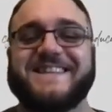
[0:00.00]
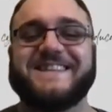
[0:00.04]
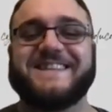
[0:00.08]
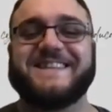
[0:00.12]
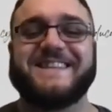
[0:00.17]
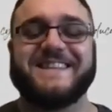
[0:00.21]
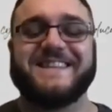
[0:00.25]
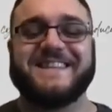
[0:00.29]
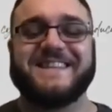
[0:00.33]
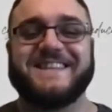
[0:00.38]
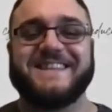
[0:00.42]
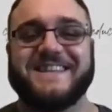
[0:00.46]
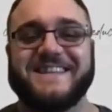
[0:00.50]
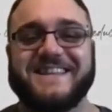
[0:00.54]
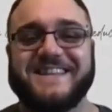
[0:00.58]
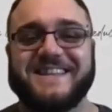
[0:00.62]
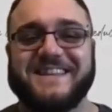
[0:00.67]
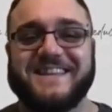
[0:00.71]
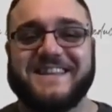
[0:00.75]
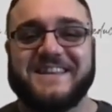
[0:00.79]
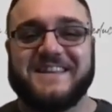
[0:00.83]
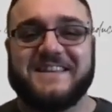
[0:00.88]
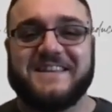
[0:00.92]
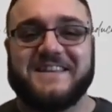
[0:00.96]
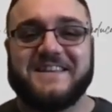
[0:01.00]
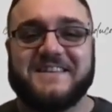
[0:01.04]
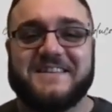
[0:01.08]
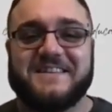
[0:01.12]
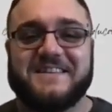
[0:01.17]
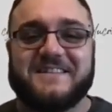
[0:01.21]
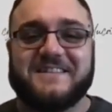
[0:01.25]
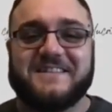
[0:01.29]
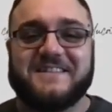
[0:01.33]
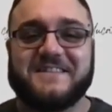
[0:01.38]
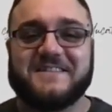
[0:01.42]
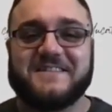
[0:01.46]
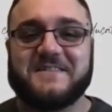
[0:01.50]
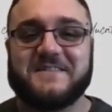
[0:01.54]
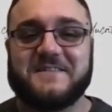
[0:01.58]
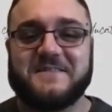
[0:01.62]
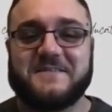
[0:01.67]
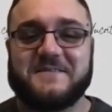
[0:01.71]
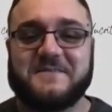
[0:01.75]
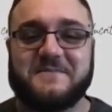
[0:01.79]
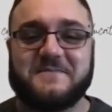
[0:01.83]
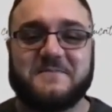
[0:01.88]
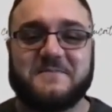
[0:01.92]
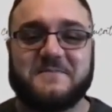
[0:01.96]

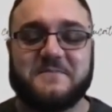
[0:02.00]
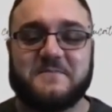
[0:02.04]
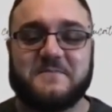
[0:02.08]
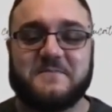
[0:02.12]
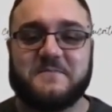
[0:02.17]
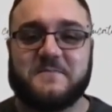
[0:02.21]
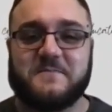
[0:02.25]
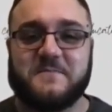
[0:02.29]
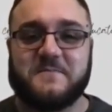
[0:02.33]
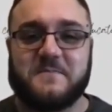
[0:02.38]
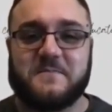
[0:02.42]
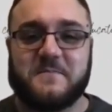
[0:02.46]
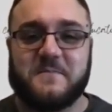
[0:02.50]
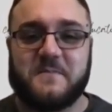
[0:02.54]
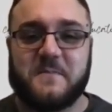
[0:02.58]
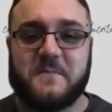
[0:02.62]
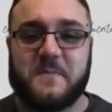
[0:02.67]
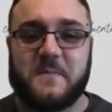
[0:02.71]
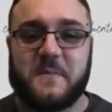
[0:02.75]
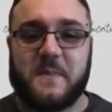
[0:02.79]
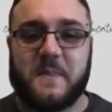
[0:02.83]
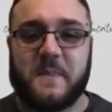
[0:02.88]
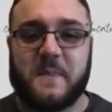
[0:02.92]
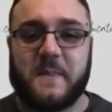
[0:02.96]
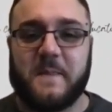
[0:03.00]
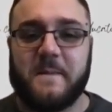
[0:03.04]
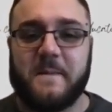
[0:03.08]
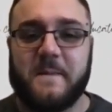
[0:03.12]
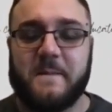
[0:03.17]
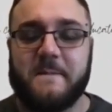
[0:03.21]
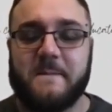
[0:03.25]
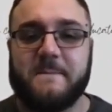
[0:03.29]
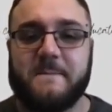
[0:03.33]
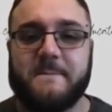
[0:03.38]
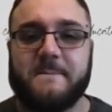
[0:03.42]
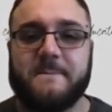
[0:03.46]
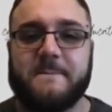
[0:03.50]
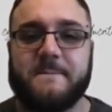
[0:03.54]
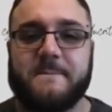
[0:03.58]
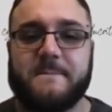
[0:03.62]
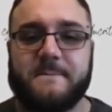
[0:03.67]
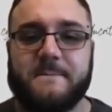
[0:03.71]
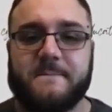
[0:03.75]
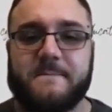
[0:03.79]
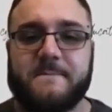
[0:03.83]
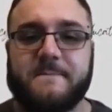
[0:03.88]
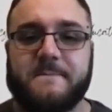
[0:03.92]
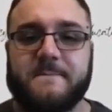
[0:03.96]

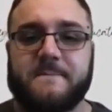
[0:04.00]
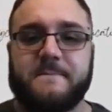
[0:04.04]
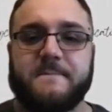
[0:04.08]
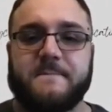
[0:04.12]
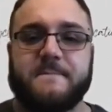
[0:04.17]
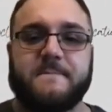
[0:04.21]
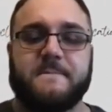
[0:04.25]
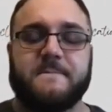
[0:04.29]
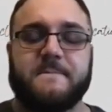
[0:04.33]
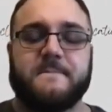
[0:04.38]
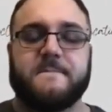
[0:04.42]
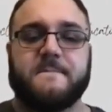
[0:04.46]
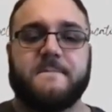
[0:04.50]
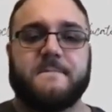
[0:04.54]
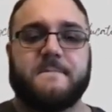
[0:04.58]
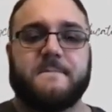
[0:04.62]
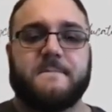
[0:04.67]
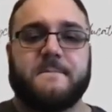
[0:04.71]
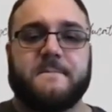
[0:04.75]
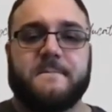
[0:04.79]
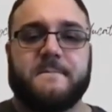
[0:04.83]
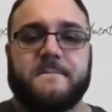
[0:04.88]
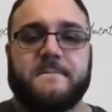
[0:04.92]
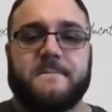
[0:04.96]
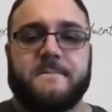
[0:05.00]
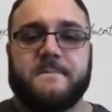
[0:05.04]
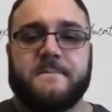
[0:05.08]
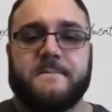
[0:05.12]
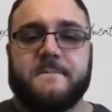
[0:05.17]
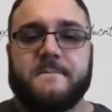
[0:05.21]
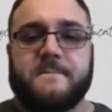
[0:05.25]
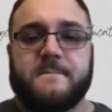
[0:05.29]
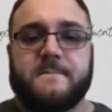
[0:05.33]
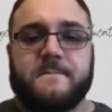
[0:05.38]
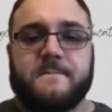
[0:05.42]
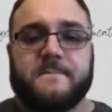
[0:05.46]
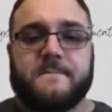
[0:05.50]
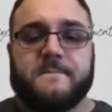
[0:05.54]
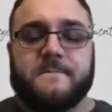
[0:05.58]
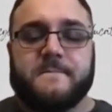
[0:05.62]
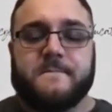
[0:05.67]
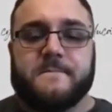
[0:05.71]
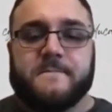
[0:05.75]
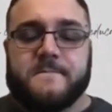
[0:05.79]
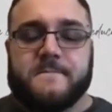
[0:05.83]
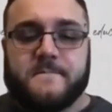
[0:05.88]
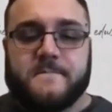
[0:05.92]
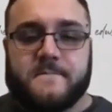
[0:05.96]

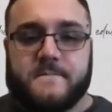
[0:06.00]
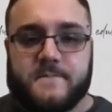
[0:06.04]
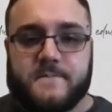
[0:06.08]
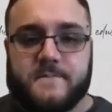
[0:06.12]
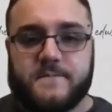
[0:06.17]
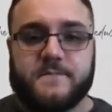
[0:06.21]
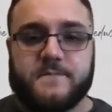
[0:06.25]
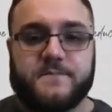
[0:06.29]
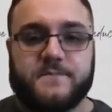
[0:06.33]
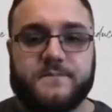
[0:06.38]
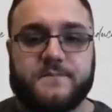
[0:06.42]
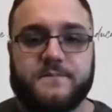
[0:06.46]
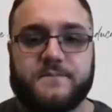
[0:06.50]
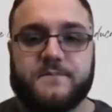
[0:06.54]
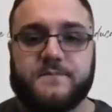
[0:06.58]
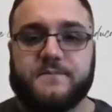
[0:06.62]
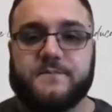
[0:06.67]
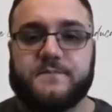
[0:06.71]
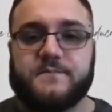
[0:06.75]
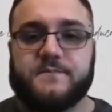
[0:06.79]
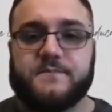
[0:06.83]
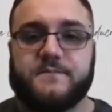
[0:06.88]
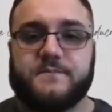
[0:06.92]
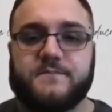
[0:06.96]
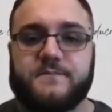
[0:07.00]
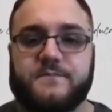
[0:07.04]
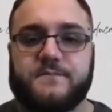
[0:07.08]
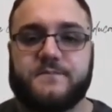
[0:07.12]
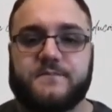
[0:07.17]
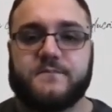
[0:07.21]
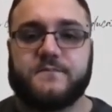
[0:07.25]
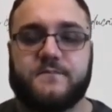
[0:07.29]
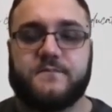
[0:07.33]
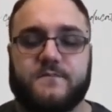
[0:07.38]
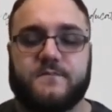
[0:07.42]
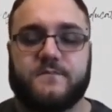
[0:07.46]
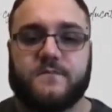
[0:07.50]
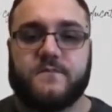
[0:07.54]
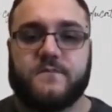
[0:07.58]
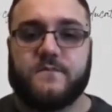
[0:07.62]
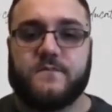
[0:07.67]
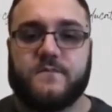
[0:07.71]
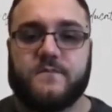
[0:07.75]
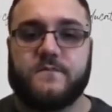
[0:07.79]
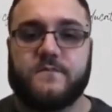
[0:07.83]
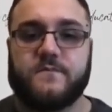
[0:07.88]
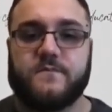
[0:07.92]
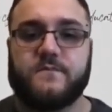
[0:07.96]
[no speech]